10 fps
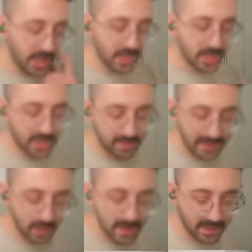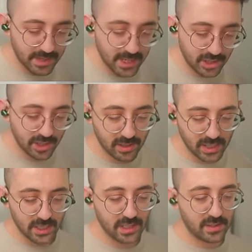changes, my two recommendations
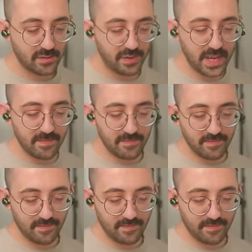is feet.